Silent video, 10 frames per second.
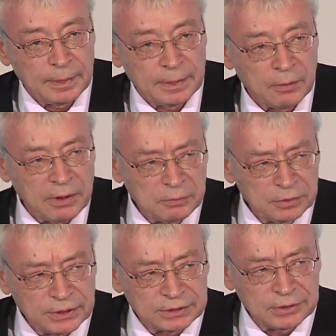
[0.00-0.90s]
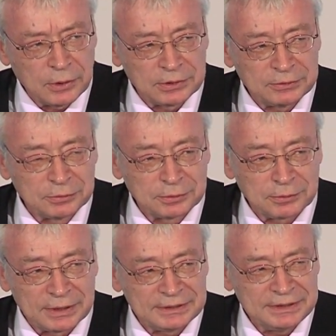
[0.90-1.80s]
Now, I will not go into a
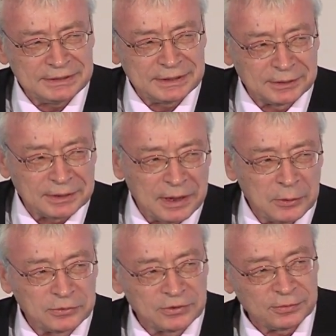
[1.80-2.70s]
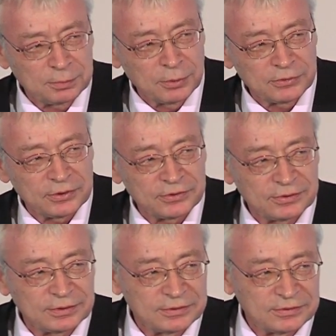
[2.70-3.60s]
great detail on how this
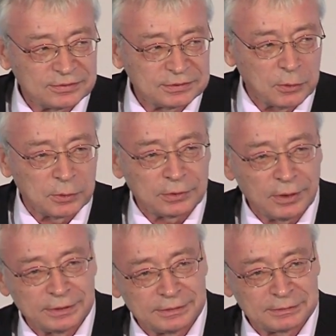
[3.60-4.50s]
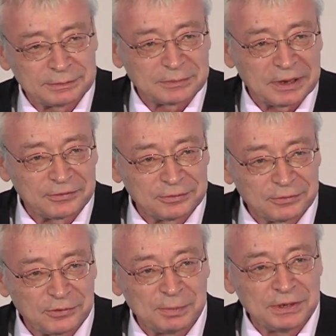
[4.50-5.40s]
process is going on. I'll
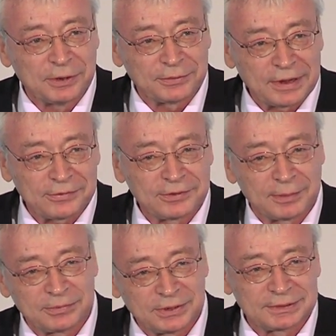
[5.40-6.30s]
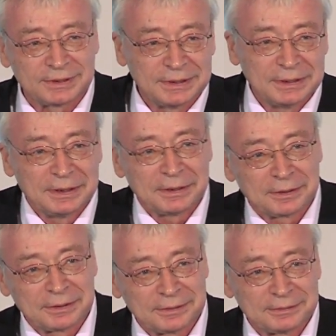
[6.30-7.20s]
speak on that subject
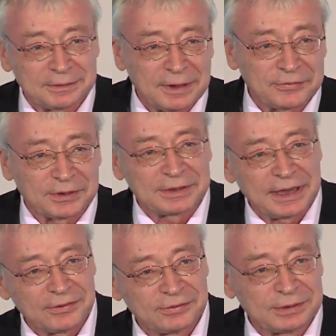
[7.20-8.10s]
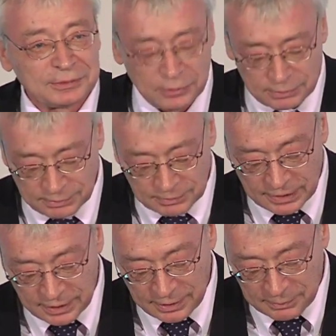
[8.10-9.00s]
at our gathering on
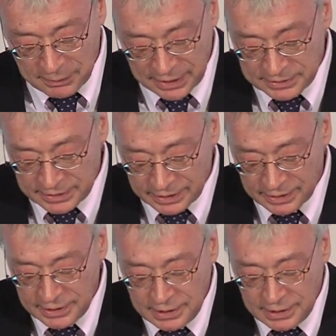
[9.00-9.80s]
Monday.